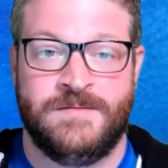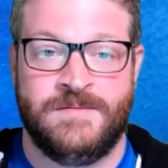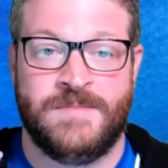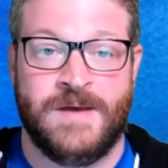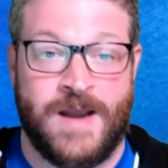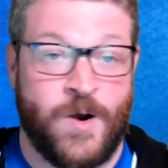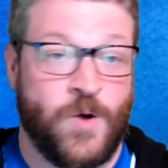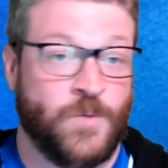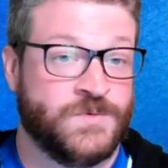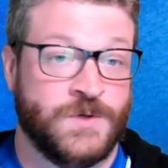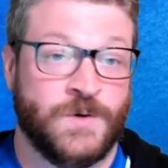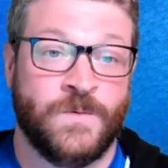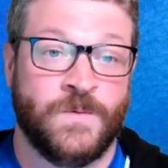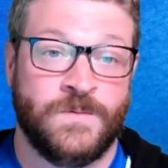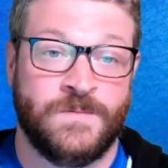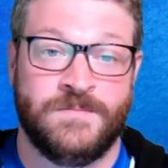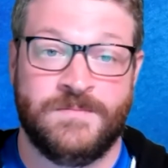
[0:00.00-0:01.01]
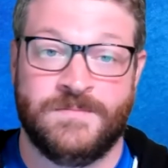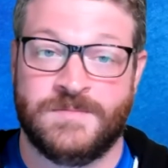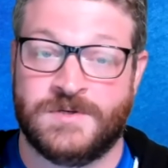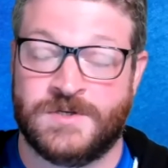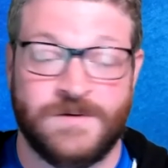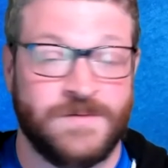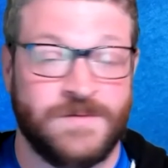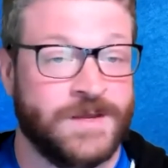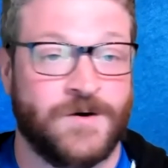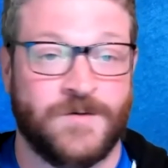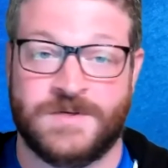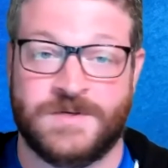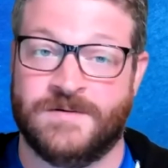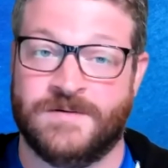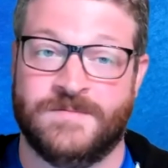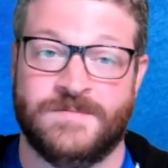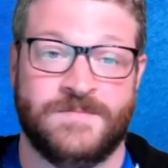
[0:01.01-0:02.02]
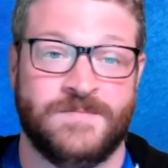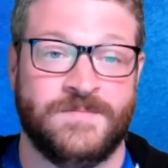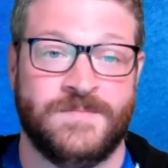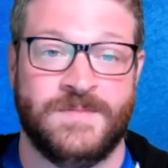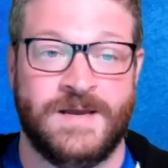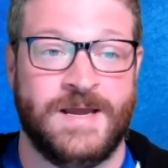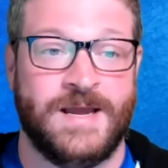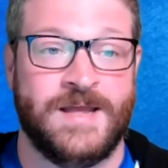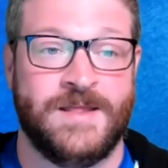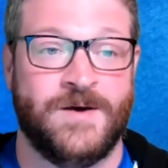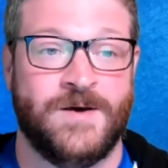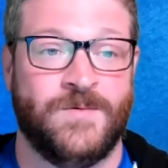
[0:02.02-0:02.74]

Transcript: I hope so. Certainly hope so. I know